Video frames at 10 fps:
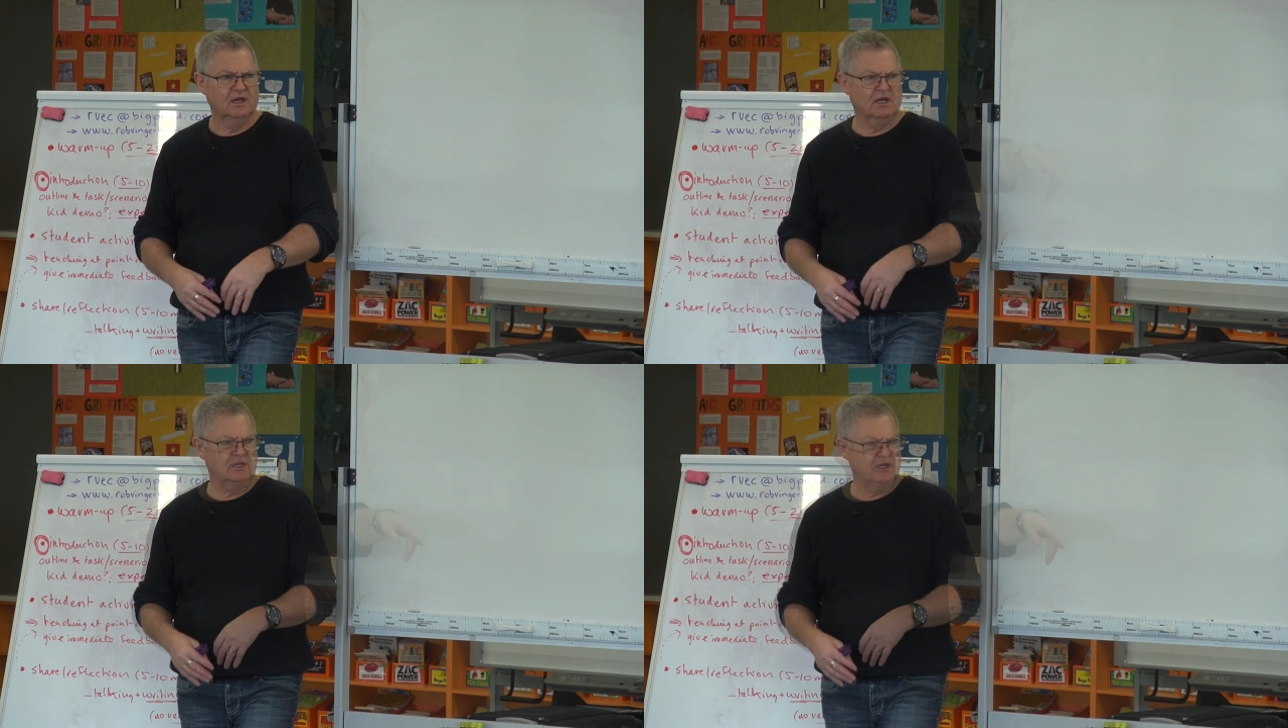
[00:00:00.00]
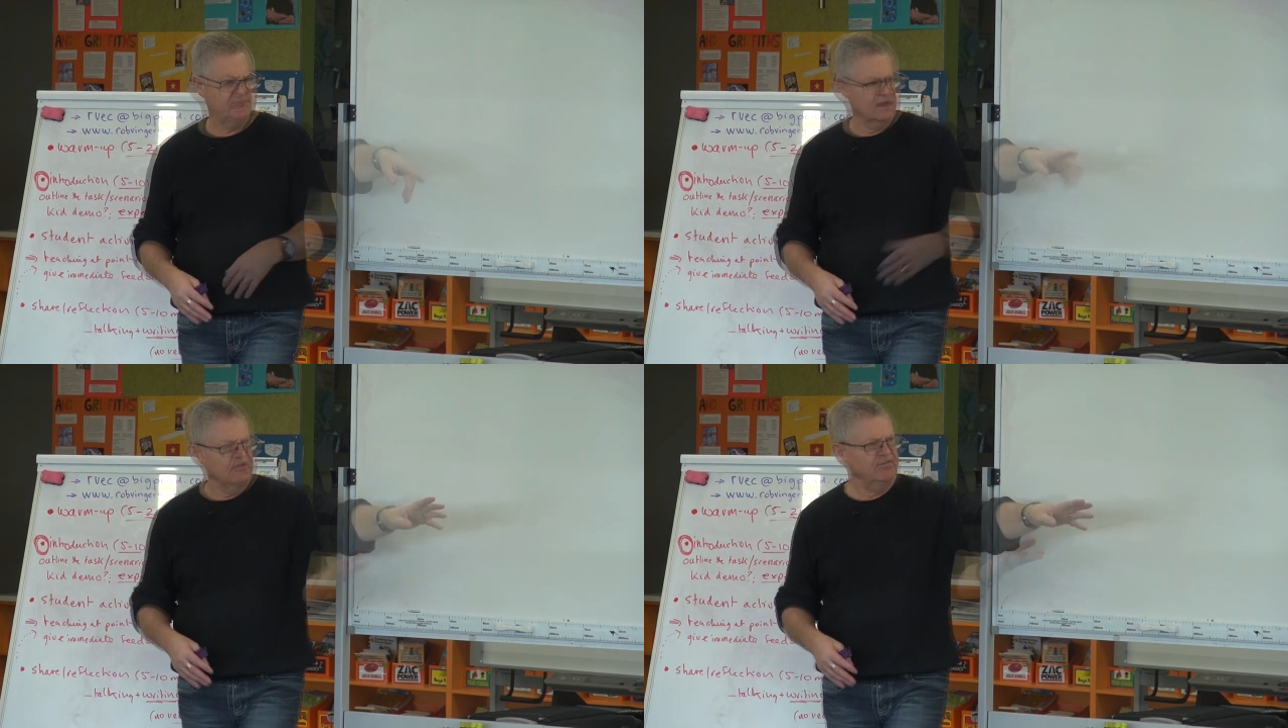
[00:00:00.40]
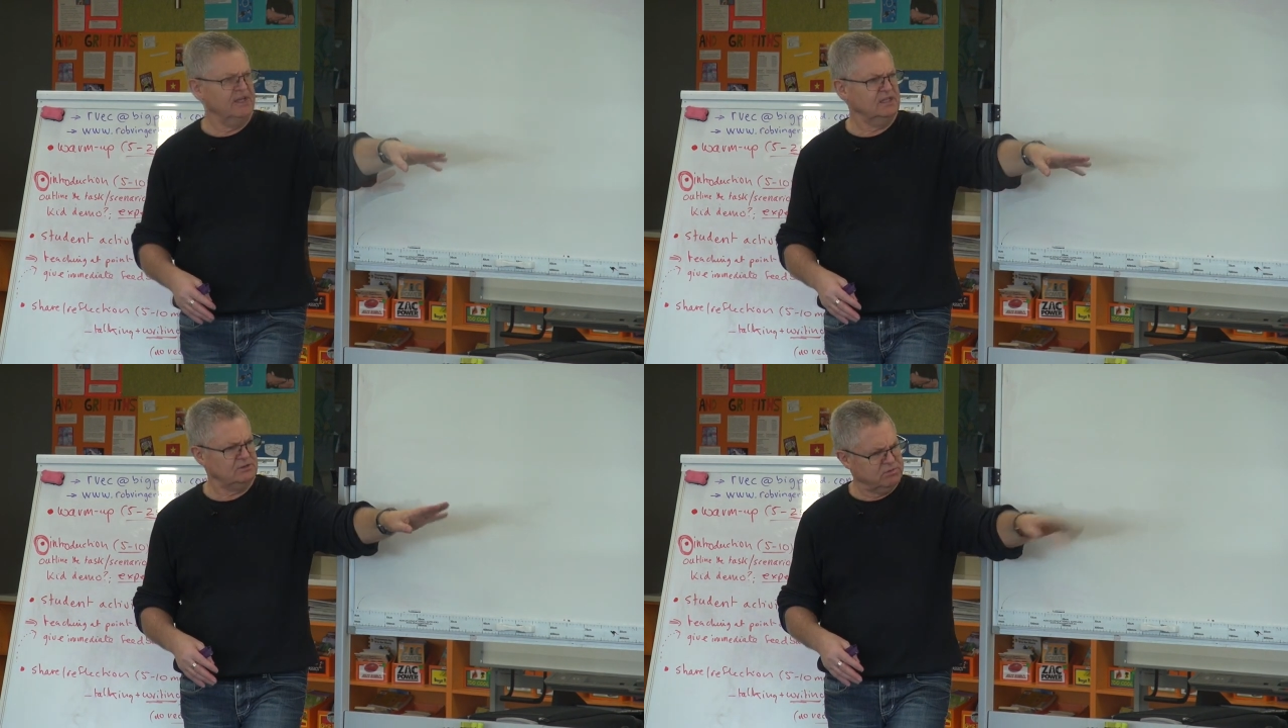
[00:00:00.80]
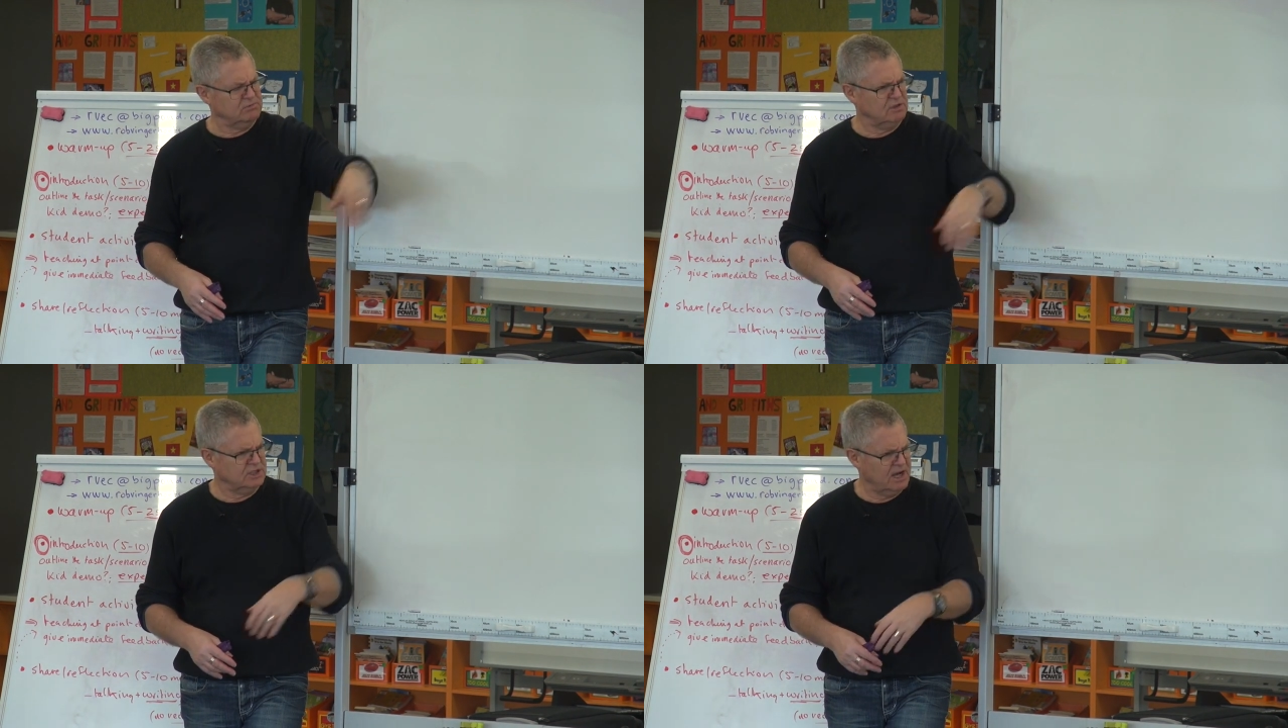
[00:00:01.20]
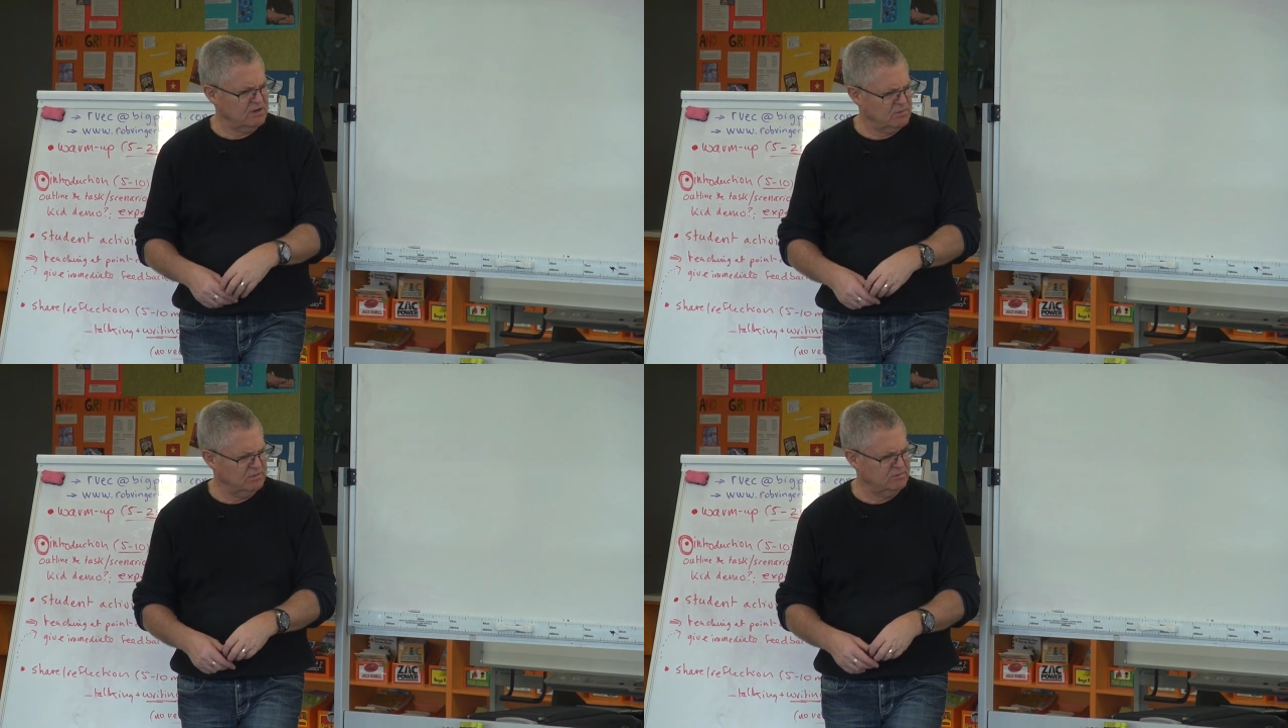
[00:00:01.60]
And uh, Vince, what, what's
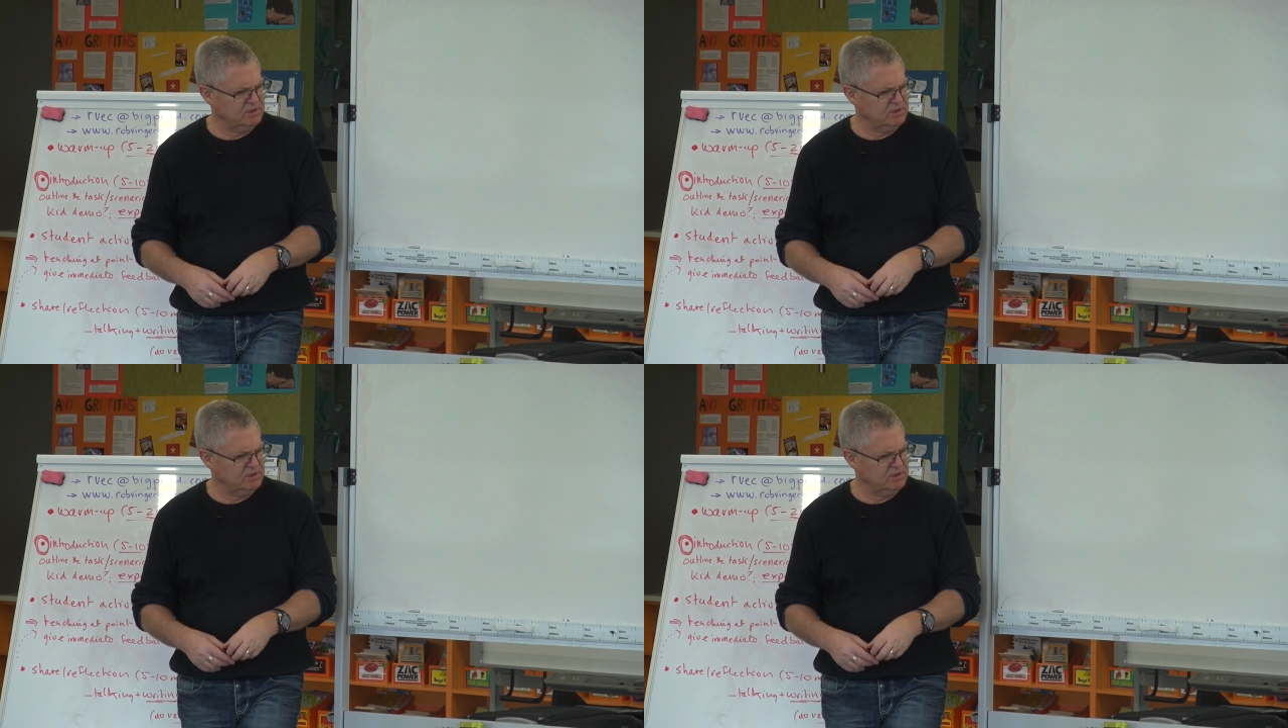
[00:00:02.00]
going on?